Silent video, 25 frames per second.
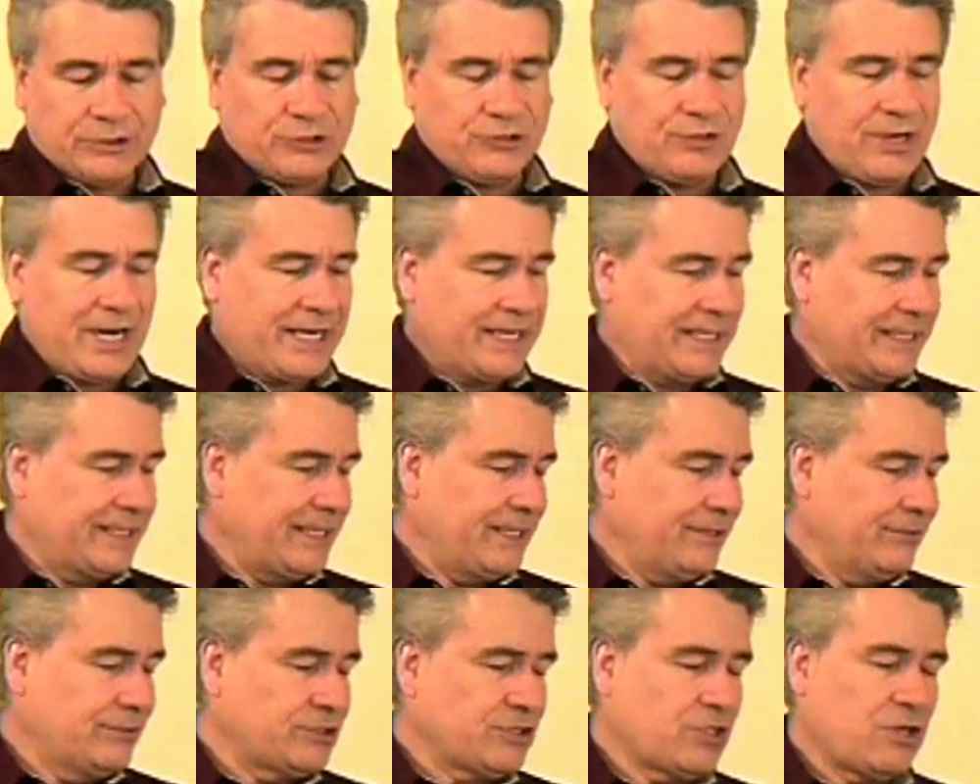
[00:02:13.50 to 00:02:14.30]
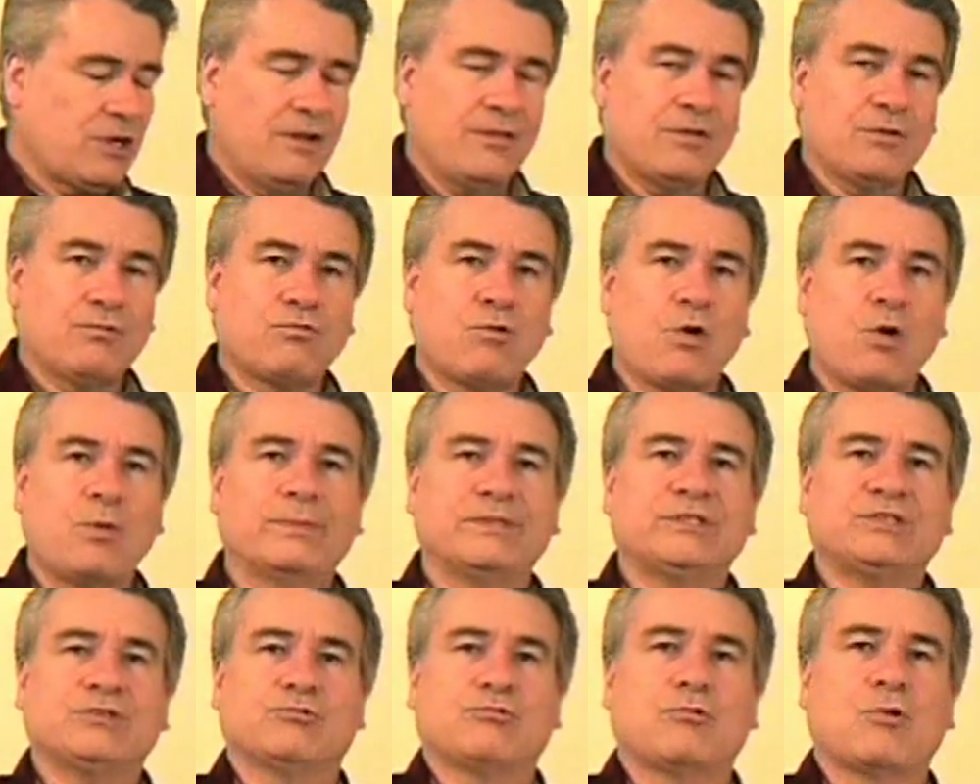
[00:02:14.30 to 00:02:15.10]
tract in here is called the
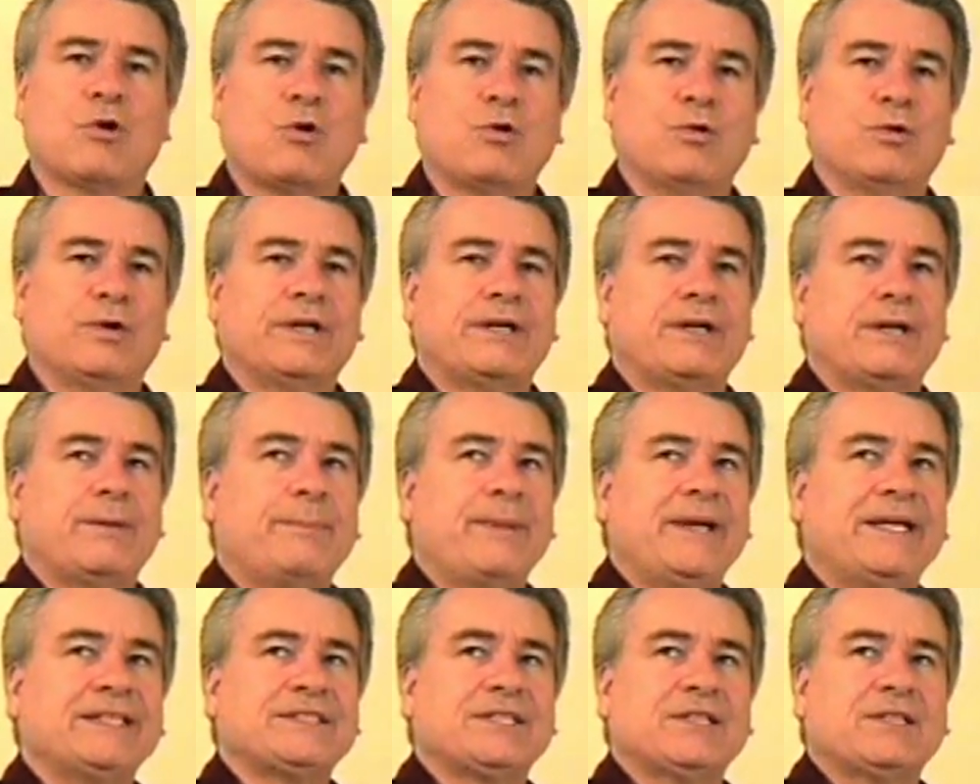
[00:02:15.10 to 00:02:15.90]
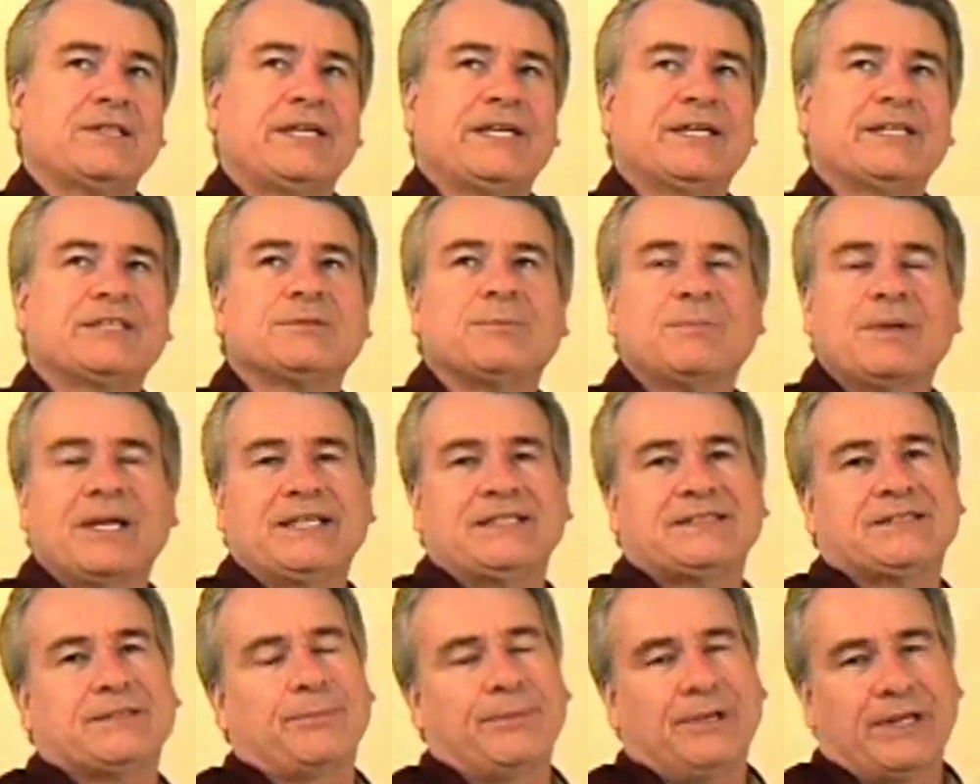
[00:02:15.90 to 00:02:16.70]
Romans Road, and it basically
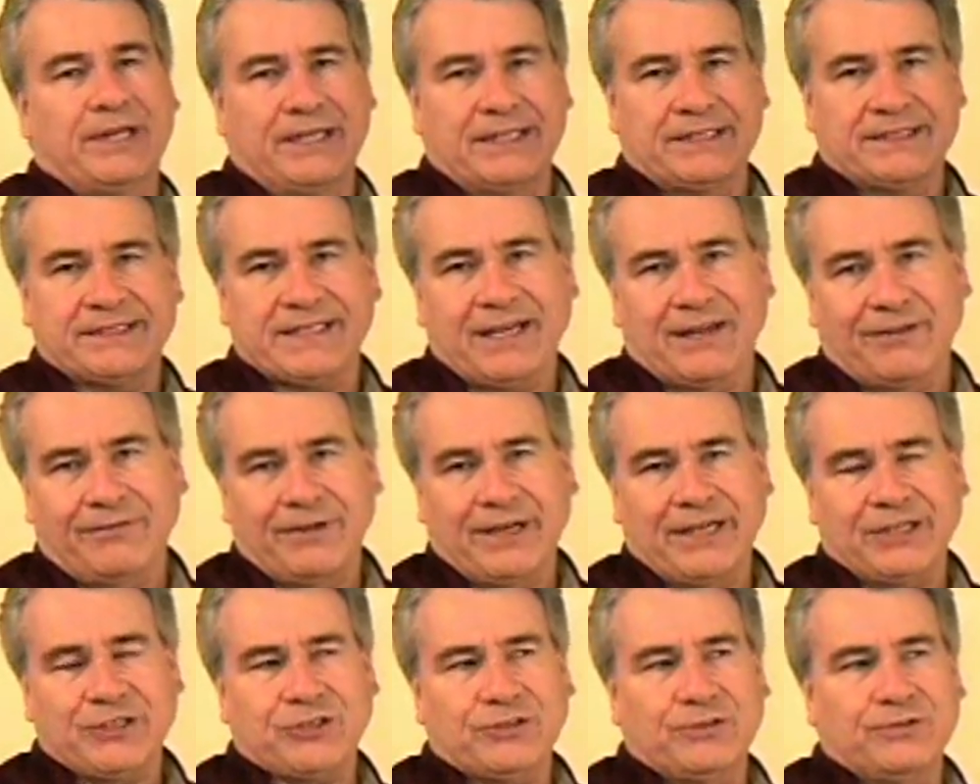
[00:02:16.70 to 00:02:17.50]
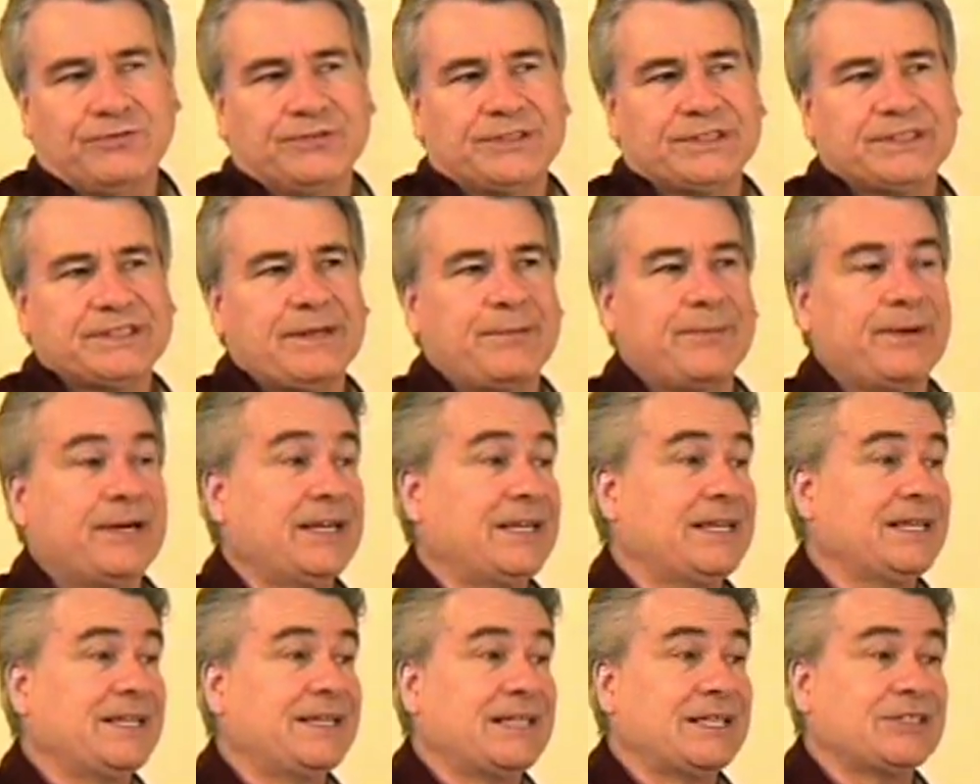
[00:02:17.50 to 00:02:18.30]
explains the plan of salvation for somebody
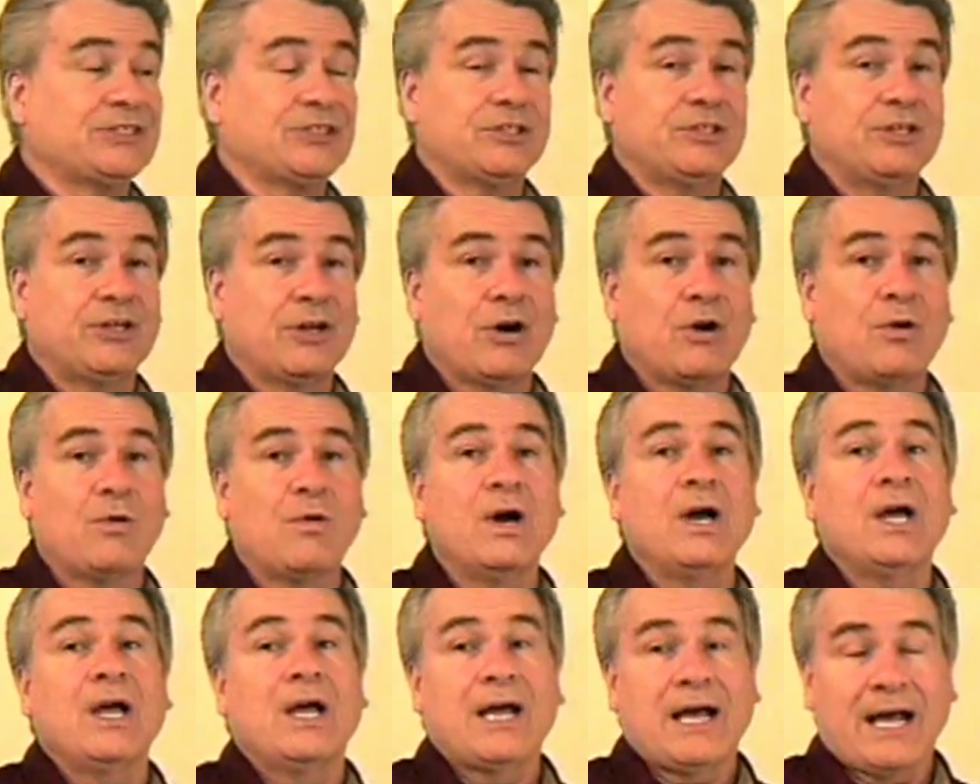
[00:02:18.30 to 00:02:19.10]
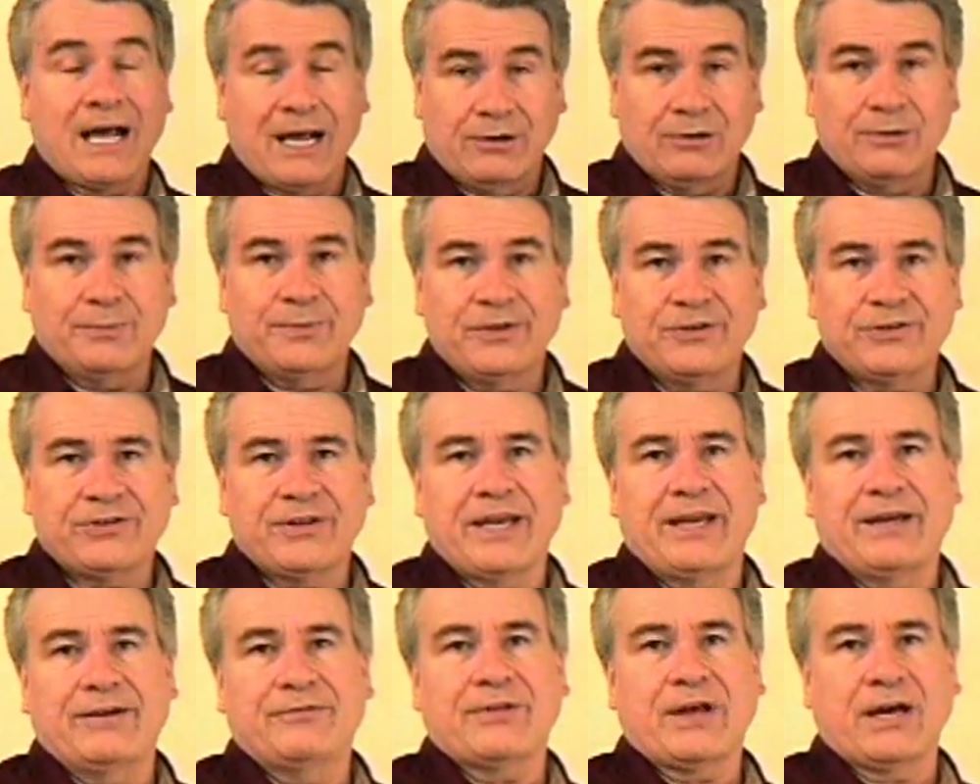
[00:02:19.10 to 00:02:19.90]
that doesn't know how to be
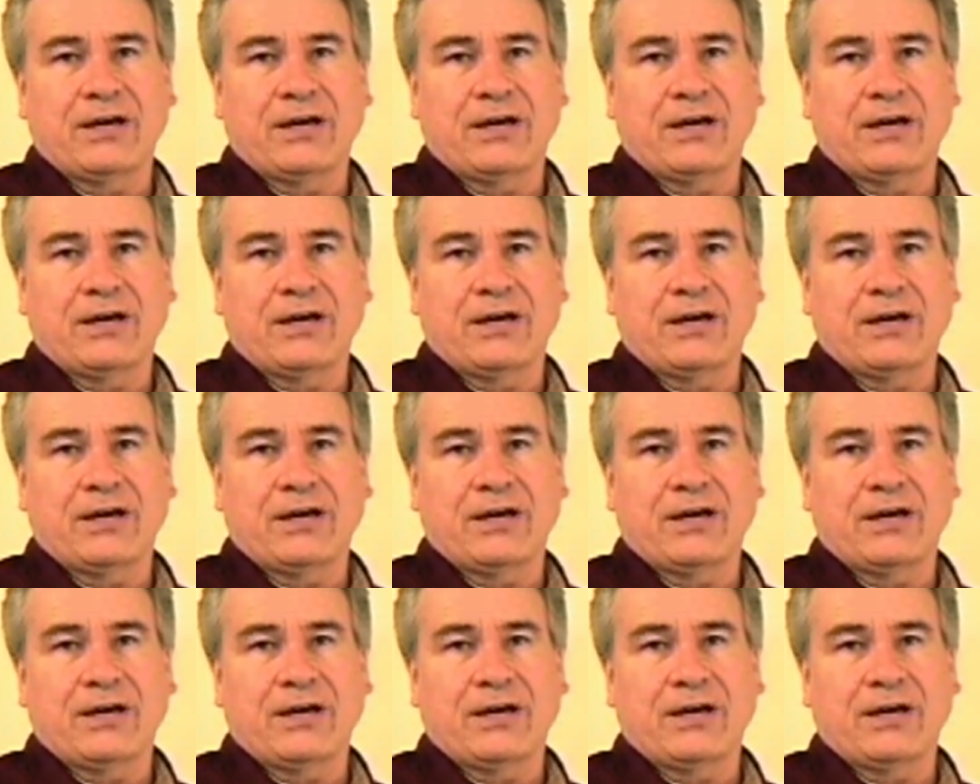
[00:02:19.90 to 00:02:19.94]
saved,